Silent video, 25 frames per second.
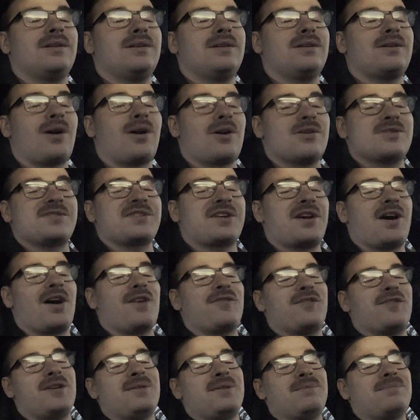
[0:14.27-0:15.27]
Cars and
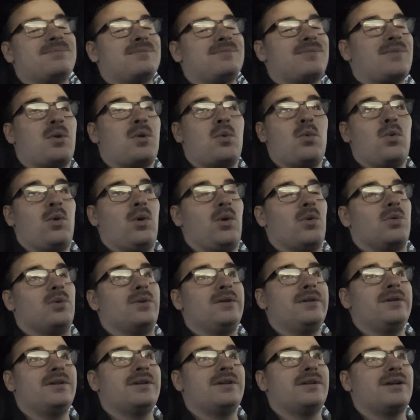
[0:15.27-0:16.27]
Coffee. Whew,
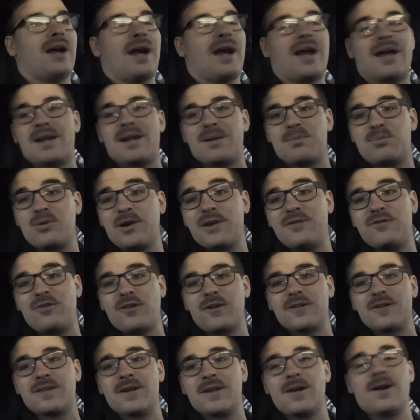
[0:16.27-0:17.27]
I had a brain
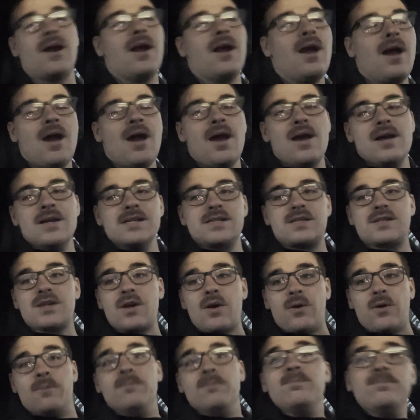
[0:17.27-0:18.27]
fart there.
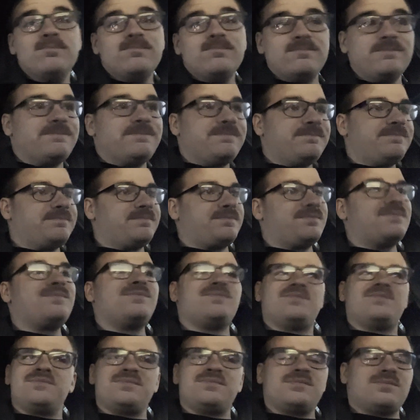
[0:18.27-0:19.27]
So,
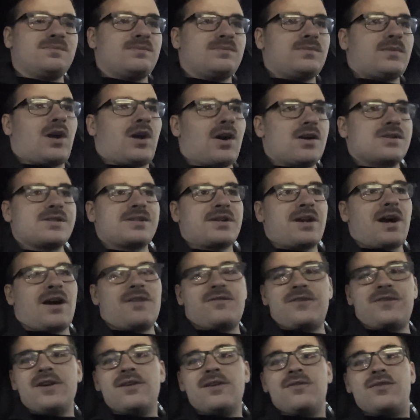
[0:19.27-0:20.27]
Cars and
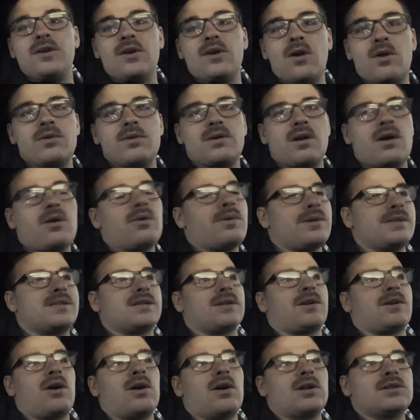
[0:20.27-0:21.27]
Coffee, if you don't know, it's
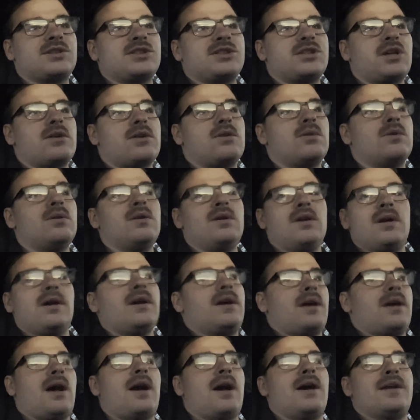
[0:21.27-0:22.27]
a car show.
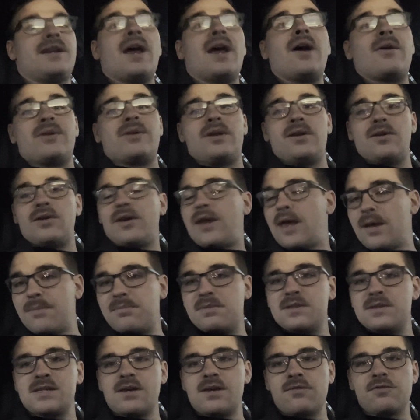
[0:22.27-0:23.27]
Down here it
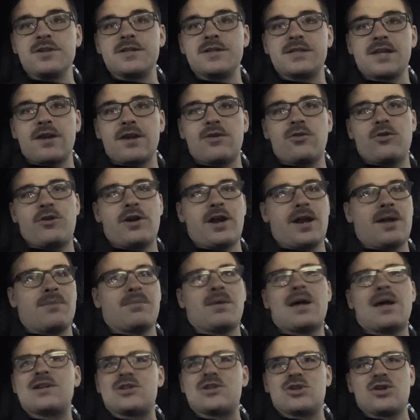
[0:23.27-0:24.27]
happens every Saturday. I'm
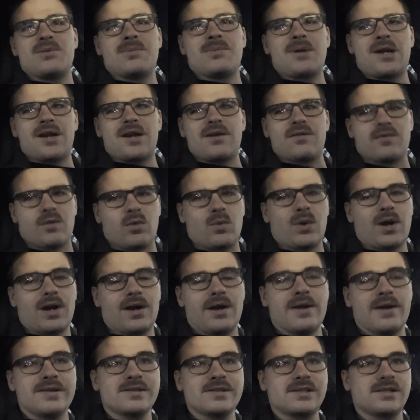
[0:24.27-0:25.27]
not sure about everywhere
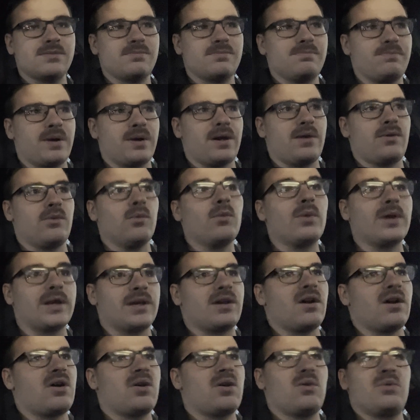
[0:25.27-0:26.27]
else, but we
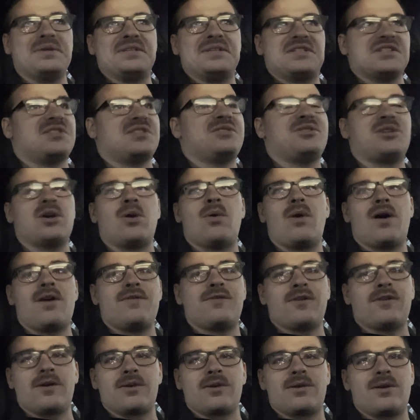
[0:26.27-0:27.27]
just show off
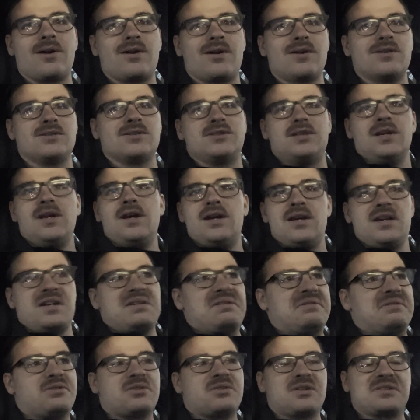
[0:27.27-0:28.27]
our cars,
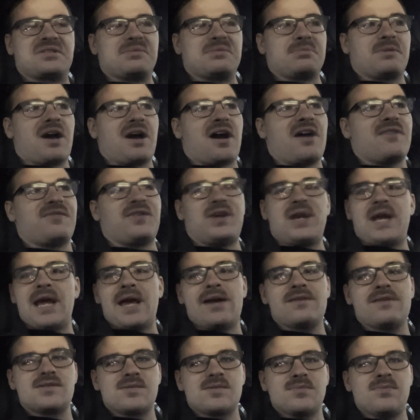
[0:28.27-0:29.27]
drink some coffee,
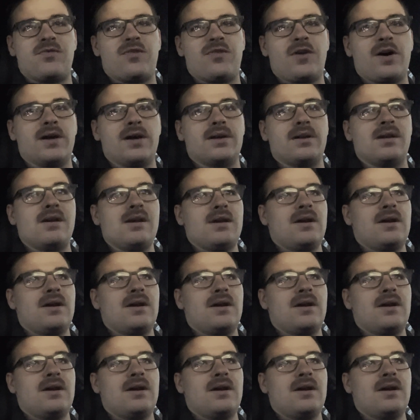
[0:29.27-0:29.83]
have some fun,